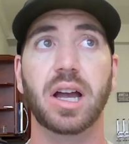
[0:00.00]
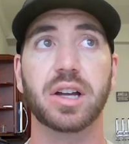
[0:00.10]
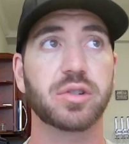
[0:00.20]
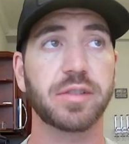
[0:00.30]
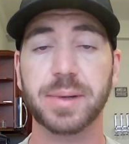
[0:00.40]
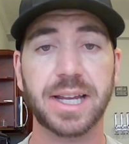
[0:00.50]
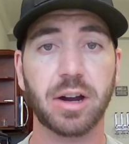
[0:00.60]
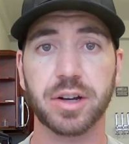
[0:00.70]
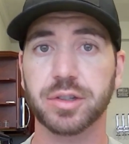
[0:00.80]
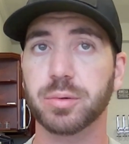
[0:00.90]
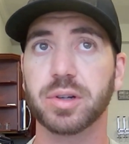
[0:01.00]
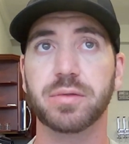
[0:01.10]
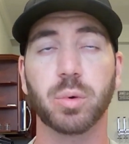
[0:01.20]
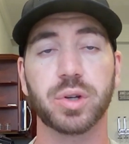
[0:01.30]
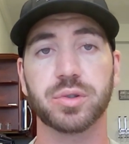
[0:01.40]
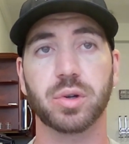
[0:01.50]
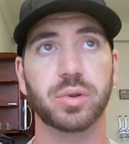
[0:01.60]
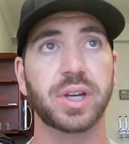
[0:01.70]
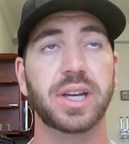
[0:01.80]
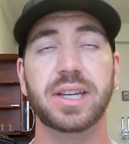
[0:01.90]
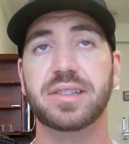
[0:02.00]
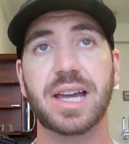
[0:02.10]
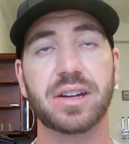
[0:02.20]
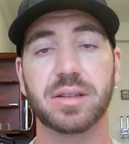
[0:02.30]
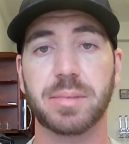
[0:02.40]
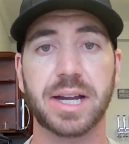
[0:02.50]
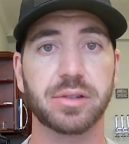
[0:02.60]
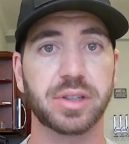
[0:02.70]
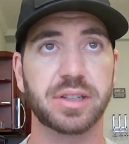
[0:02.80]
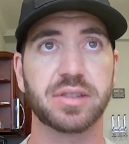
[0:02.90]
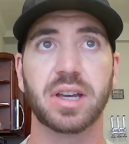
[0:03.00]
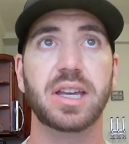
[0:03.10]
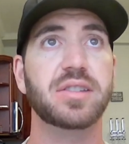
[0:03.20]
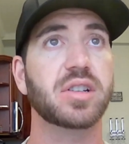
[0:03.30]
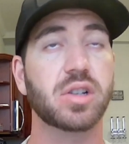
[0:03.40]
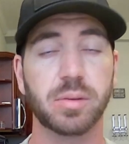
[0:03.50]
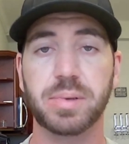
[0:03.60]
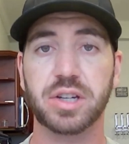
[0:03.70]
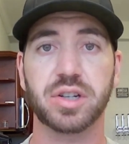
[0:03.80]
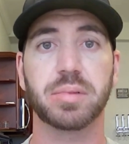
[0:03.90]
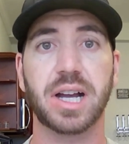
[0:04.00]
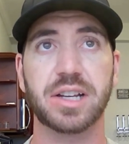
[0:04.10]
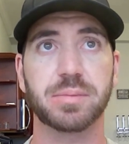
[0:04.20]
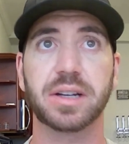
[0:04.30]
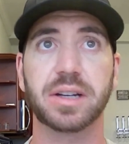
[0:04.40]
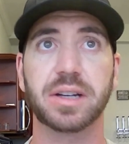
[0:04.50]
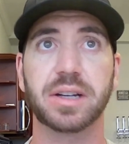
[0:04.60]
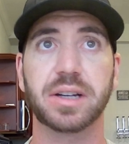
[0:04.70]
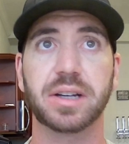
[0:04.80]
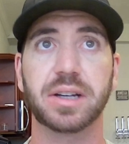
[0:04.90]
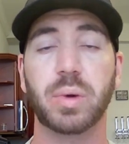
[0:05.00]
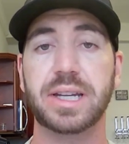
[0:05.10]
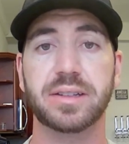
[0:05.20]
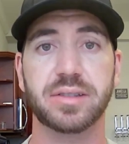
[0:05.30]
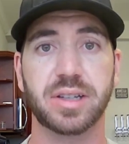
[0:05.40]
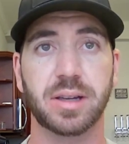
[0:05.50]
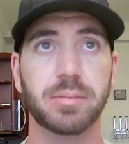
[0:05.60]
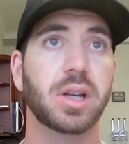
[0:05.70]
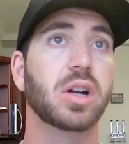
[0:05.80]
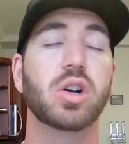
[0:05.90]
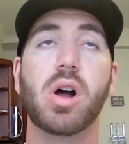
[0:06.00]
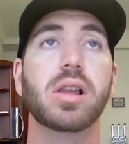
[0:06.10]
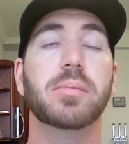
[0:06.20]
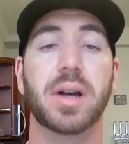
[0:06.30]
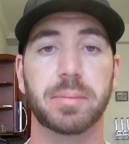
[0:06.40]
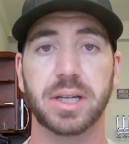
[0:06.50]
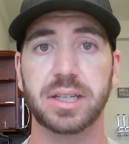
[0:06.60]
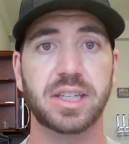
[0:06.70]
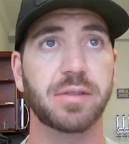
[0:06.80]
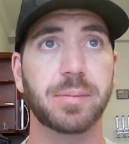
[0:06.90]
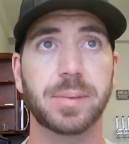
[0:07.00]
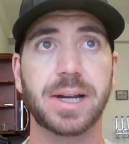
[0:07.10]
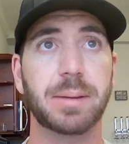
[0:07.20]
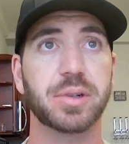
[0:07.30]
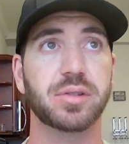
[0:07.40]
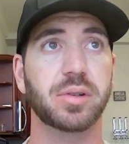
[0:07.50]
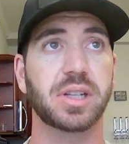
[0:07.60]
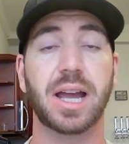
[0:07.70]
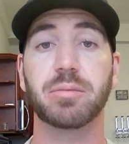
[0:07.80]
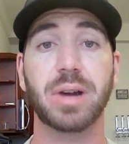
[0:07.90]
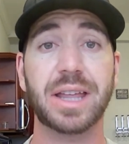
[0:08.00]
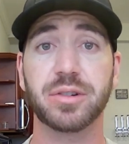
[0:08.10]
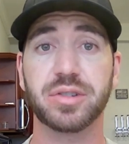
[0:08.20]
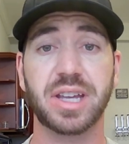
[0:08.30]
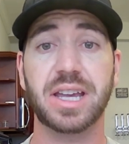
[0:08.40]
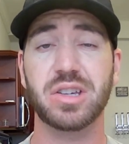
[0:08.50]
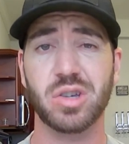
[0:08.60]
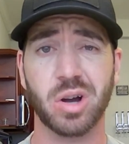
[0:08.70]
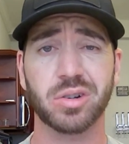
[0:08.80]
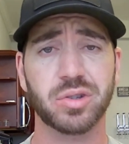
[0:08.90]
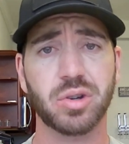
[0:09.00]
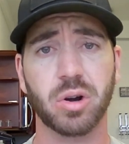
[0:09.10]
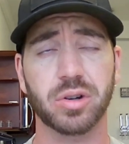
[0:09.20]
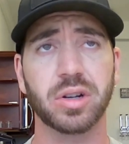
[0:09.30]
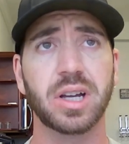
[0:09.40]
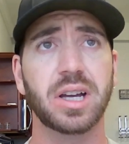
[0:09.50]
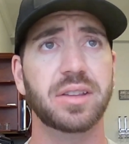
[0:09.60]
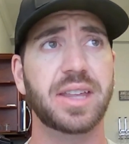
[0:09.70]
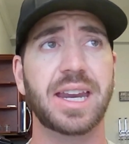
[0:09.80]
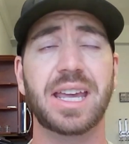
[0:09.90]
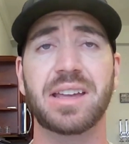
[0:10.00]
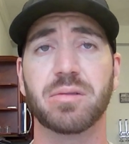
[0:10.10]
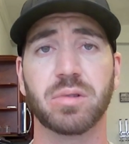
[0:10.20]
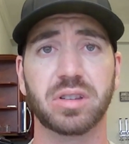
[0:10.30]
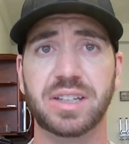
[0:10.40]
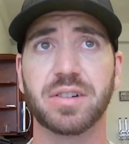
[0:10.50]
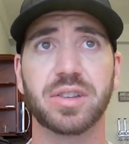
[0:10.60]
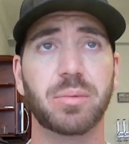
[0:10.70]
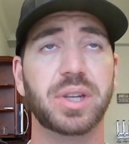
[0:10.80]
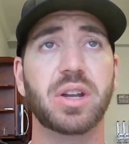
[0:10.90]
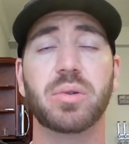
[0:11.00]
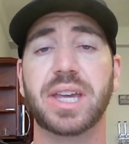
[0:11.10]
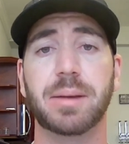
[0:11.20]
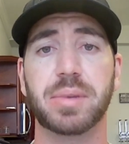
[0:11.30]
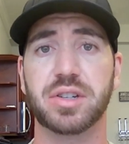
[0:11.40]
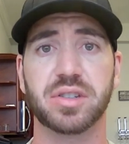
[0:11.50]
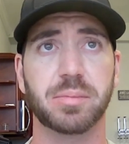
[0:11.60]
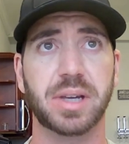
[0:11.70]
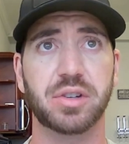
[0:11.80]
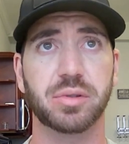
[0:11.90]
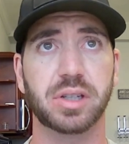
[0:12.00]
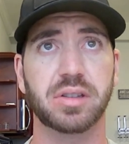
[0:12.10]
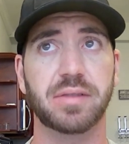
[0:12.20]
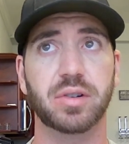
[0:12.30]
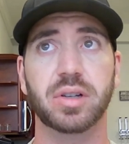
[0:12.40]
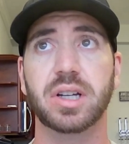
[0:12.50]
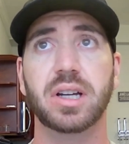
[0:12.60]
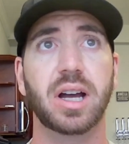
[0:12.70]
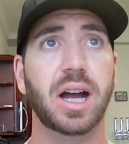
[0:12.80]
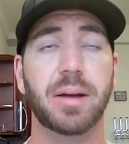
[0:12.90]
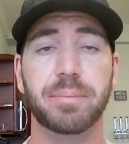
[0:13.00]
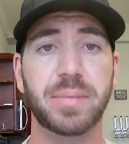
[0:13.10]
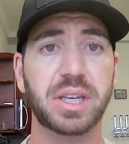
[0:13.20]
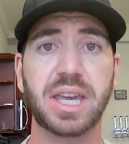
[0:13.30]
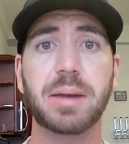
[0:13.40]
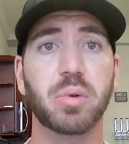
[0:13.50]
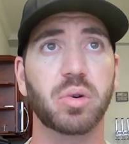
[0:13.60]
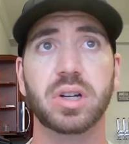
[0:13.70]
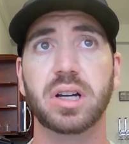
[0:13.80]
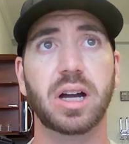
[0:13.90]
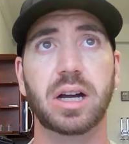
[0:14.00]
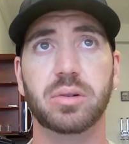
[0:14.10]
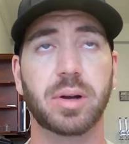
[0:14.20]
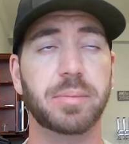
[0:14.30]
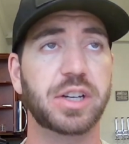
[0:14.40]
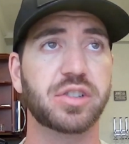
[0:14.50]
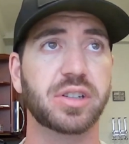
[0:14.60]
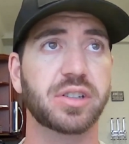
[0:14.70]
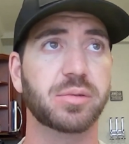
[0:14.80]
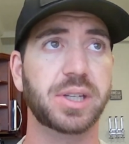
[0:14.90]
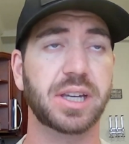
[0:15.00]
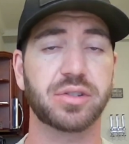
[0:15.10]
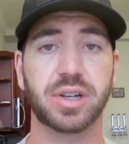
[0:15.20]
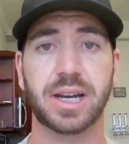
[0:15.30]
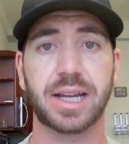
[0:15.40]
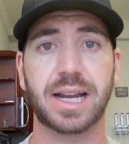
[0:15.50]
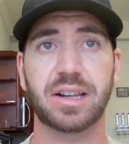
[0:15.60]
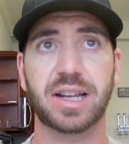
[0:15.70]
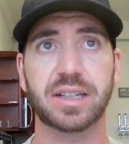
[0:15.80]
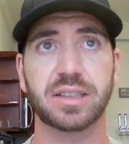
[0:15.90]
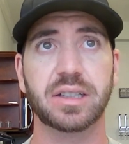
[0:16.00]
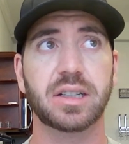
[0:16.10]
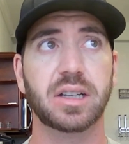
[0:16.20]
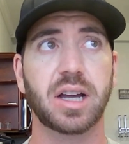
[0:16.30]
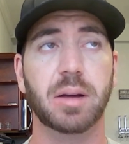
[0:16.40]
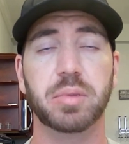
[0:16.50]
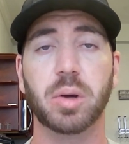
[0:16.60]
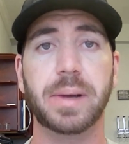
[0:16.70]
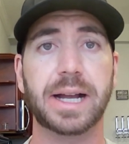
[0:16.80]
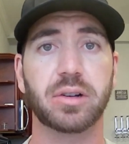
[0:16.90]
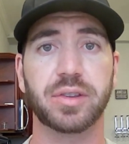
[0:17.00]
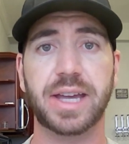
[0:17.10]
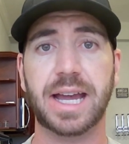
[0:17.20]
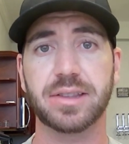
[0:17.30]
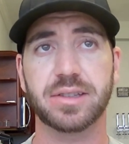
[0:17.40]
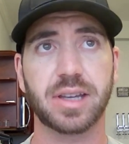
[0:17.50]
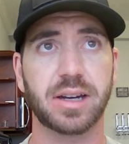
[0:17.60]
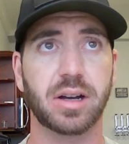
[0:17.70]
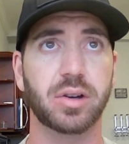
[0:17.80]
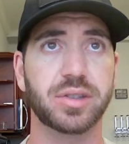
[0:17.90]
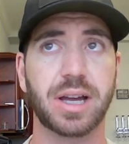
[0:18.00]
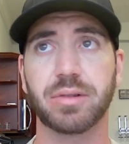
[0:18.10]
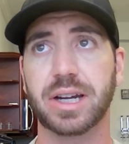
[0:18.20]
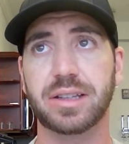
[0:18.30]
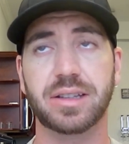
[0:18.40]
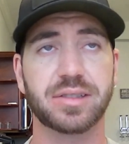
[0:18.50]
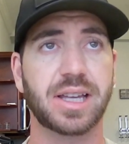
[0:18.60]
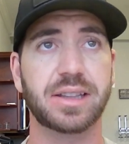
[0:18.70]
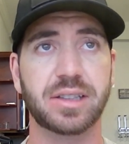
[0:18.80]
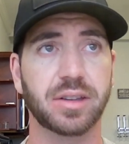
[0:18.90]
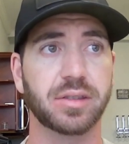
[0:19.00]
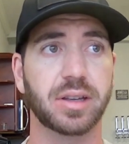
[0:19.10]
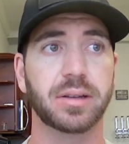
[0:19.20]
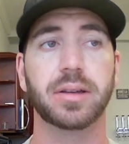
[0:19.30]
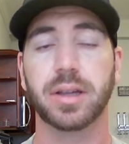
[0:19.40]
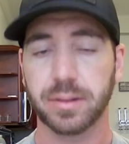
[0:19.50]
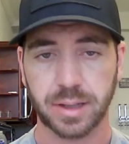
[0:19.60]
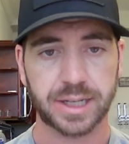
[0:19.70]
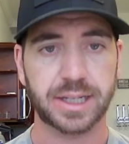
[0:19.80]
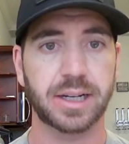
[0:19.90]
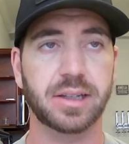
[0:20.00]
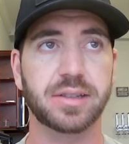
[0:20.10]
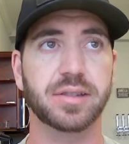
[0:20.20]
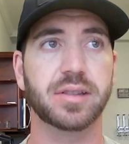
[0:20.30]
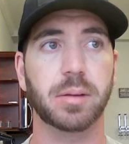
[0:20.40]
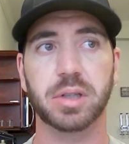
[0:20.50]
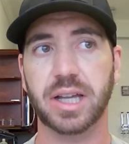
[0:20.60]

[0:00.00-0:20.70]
Griff McGarry is 24 years old. He's down in the minor leagues. He's a good pitching prospect. We've all been waiting to see him. Call him up. Give him an opportunity. I'd rather see a young starter than a reliever that we know can't pitch at the major league level. Mick Abel, who I mentioned in a tweet yesterday, I got a lot of blowback on that, saying, oh, he's not ready, this, that, and the other thing. I get it. He's in double